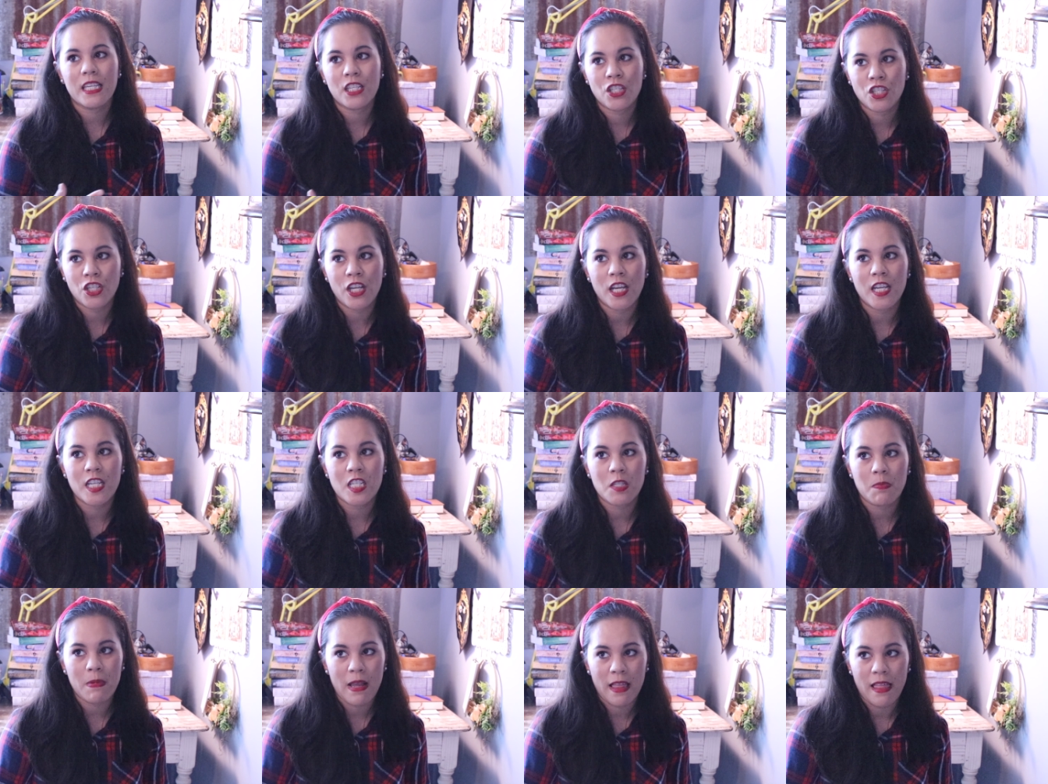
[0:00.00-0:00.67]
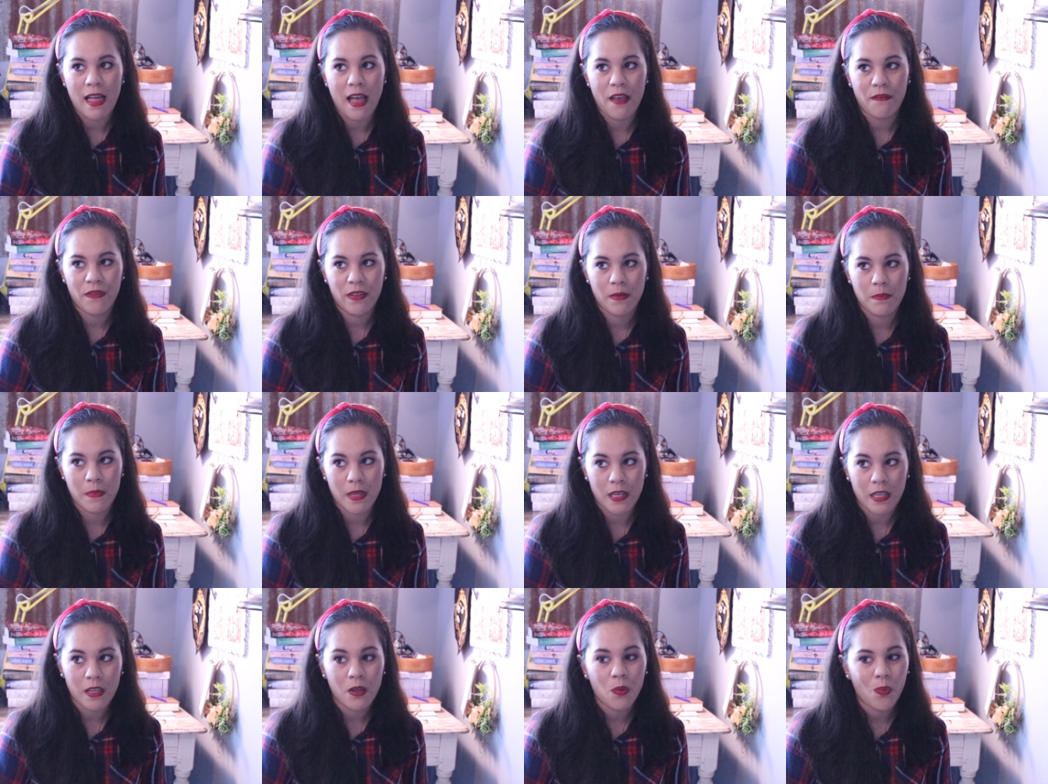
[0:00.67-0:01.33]
has changed my life in
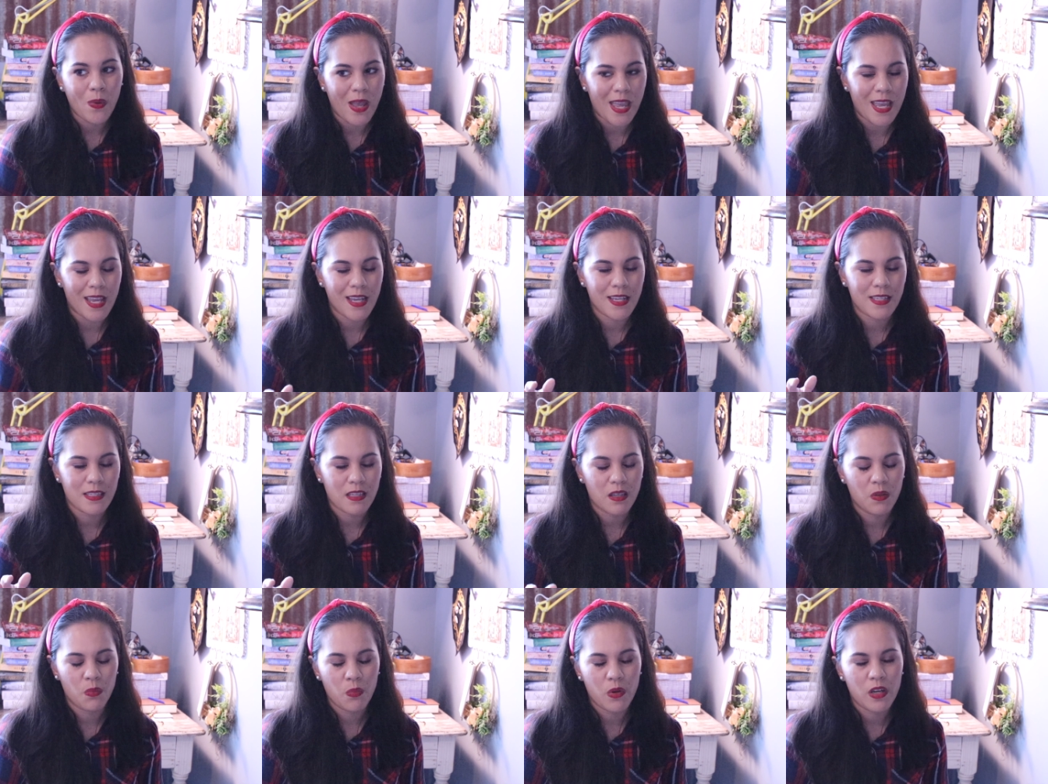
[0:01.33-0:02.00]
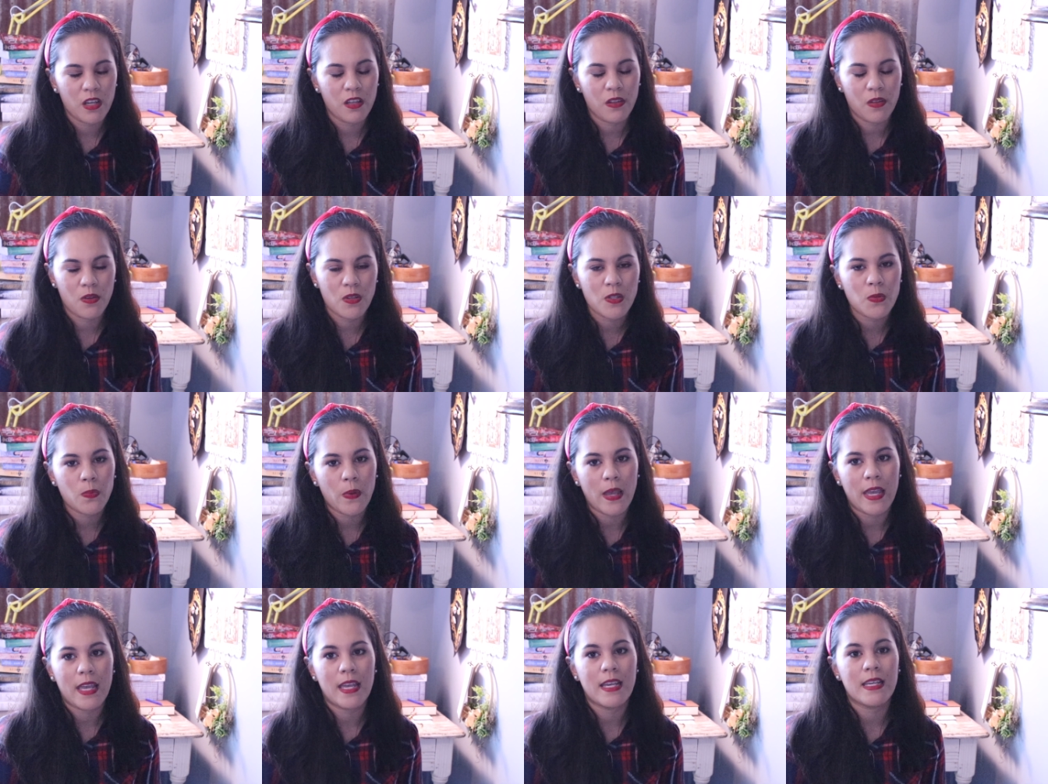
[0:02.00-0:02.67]
many ways and one of
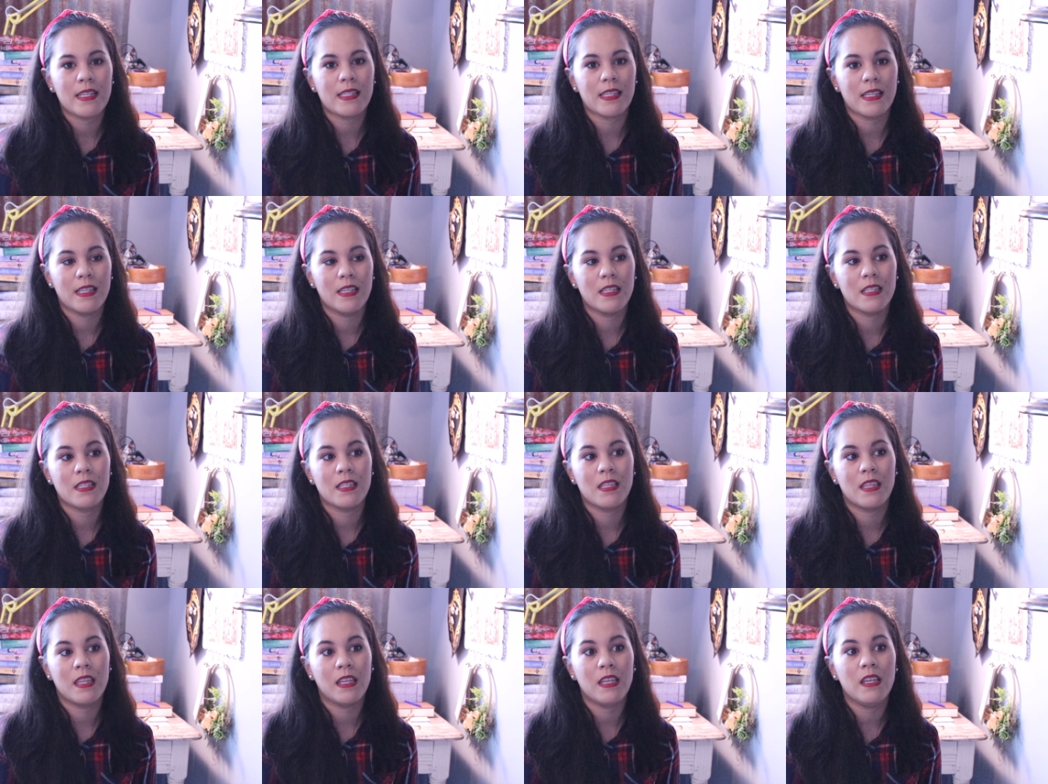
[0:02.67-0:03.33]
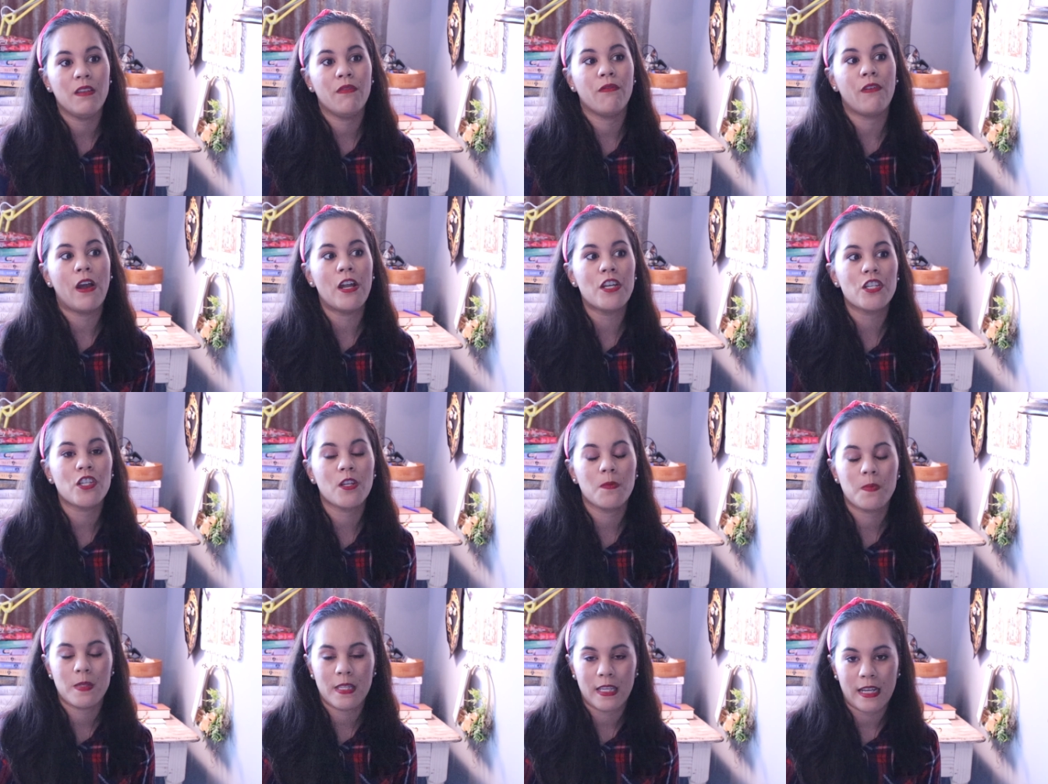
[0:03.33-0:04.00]
those ways is the
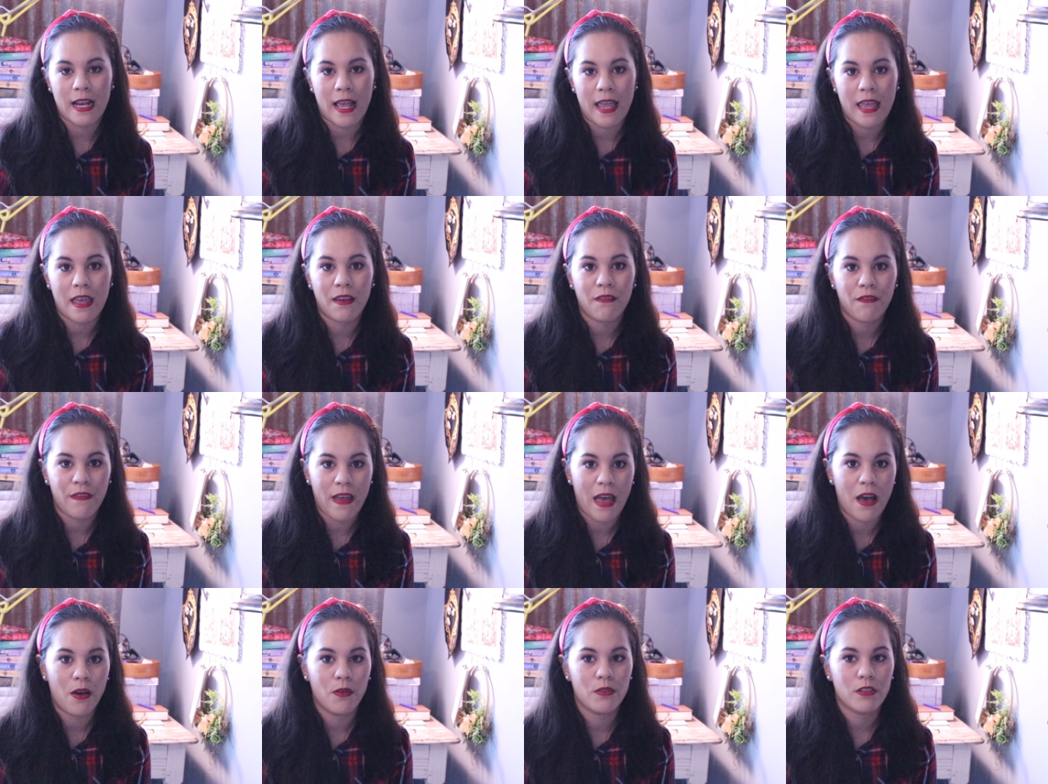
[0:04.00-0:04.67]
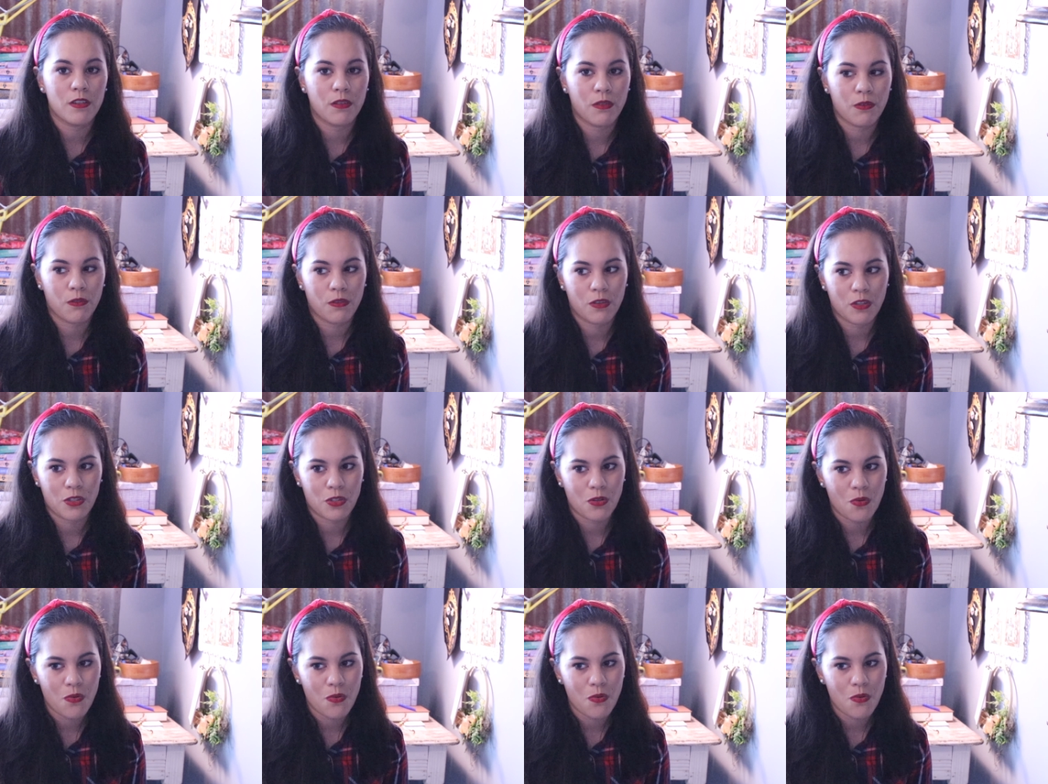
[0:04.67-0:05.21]
friendships that I have found through this